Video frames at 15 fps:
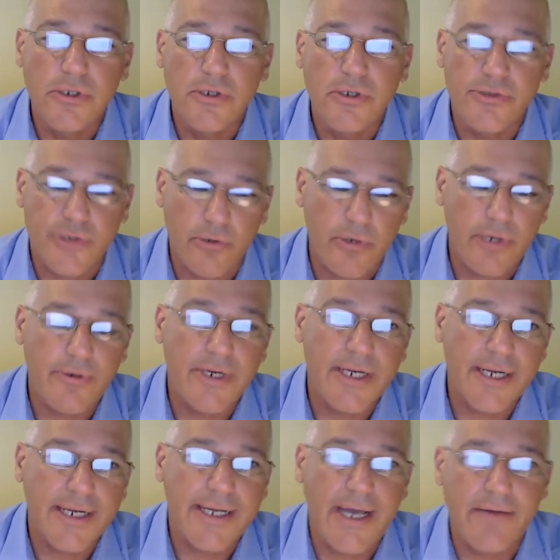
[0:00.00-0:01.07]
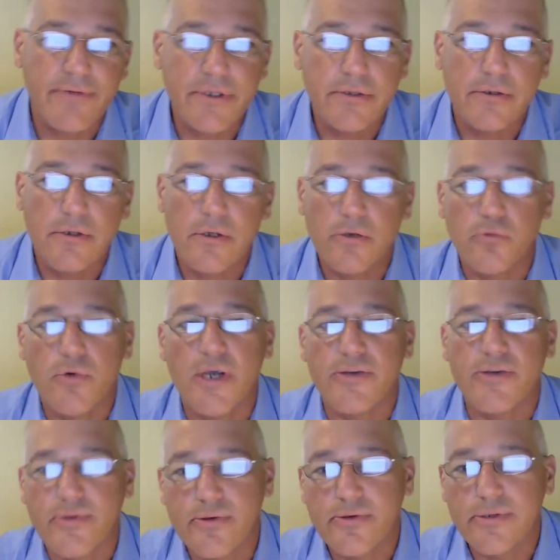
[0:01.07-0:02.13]
So what are we going to cover?
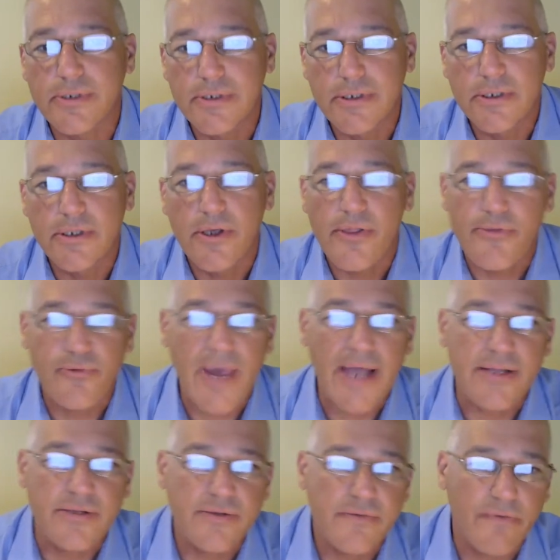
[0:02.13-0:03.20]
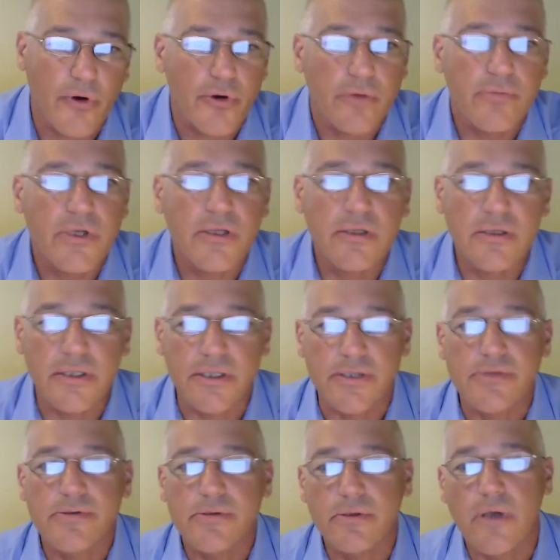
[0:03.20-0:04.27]
Risks, threats,
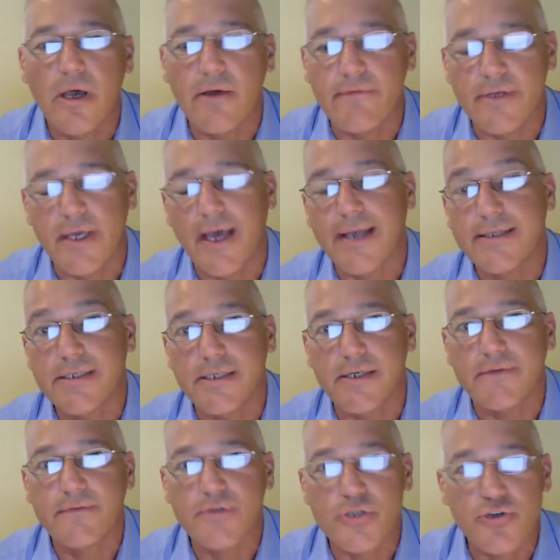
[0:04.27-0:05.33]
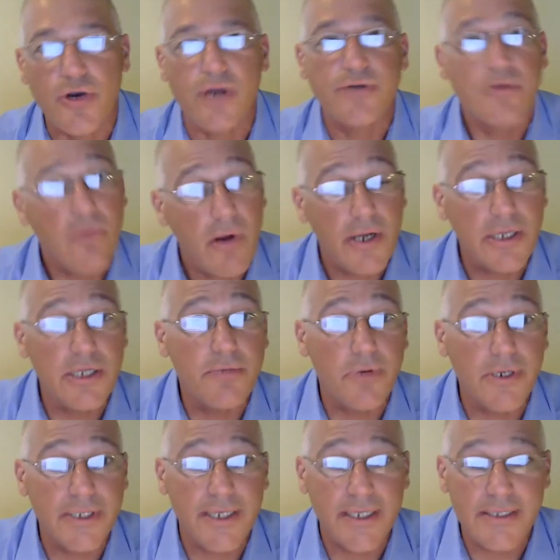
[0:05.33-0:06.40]
vulnerabilities of the IT infrastructure. We want to keep our
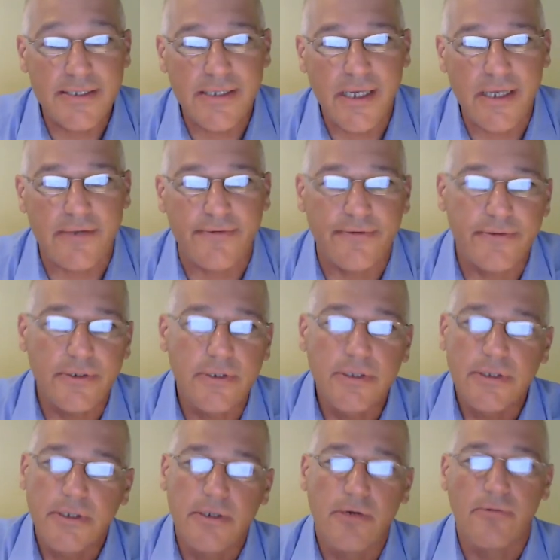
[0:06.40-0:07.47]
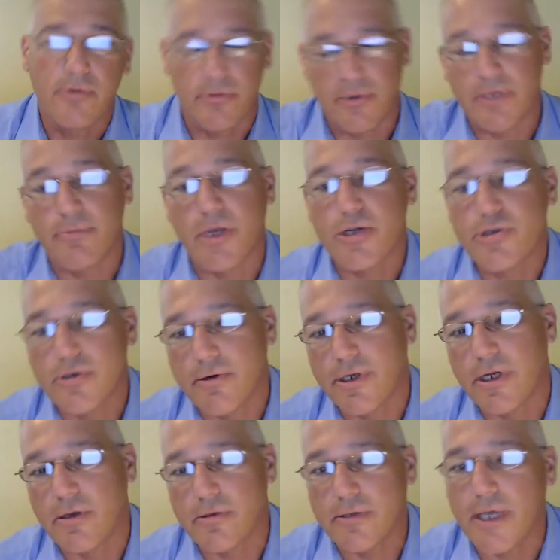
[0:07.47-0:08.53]
data safe. We want to make sure we
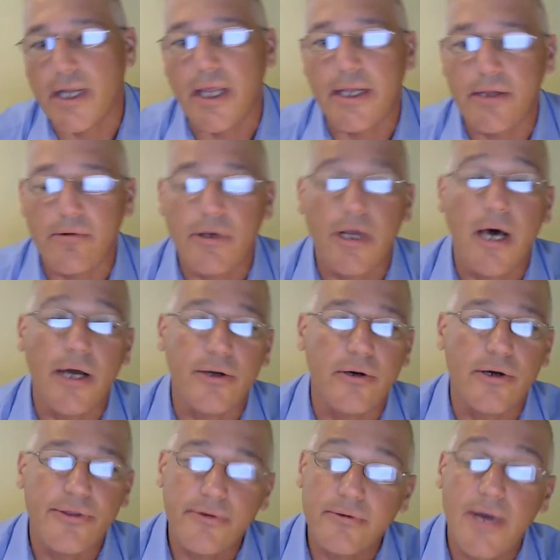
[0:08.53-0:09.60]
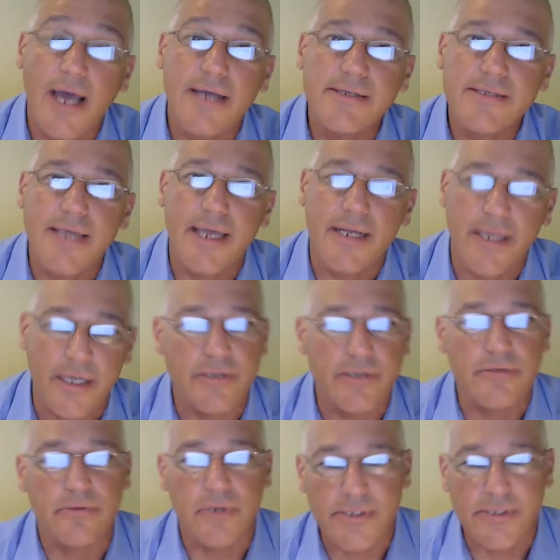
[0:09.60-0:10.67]
don't let anyone unauthorized get
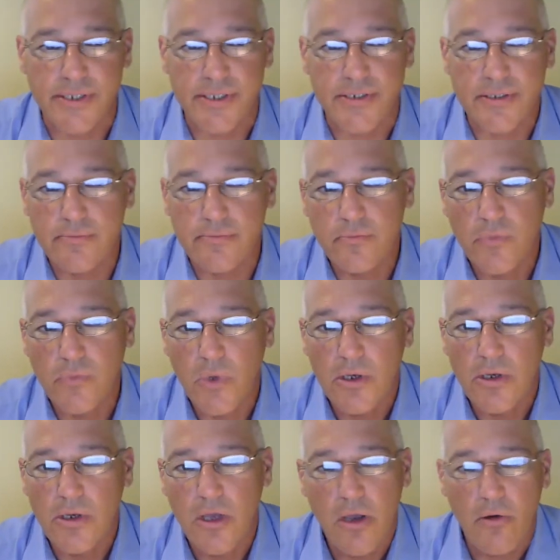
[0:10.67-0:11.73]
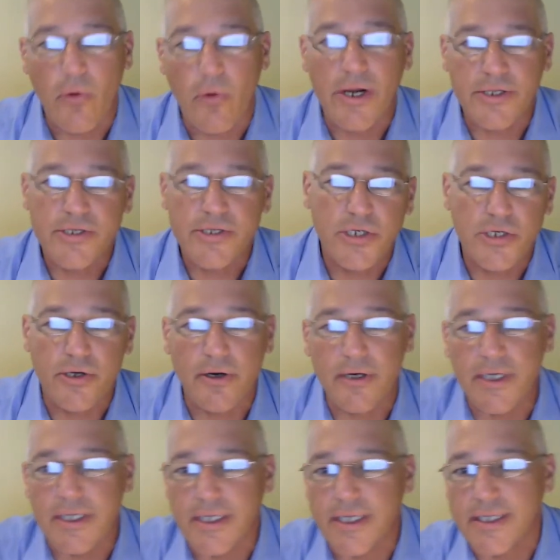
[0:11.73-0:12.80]
into our system. We want
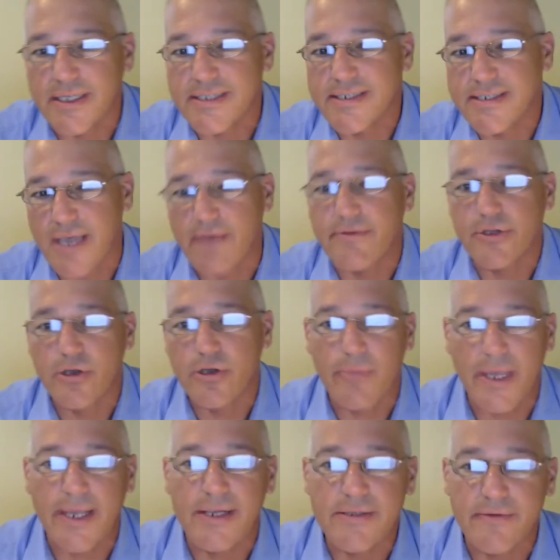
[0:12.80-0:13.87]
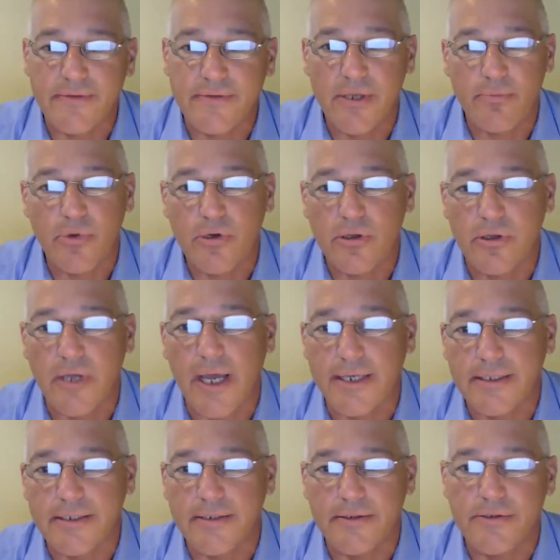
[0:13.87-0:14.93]
security in the 7 domains of typical
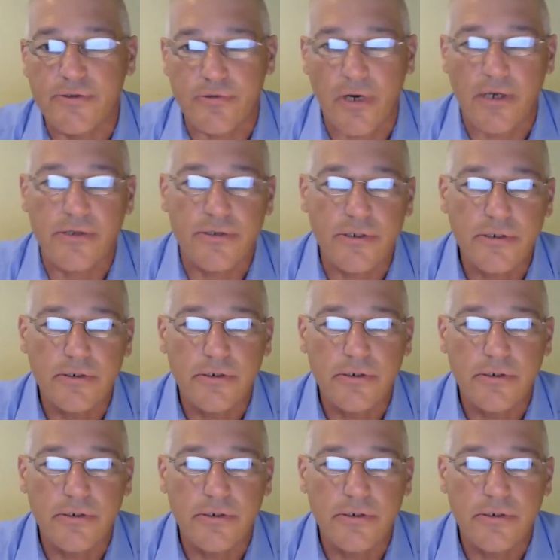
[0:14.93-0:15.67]
IT structure.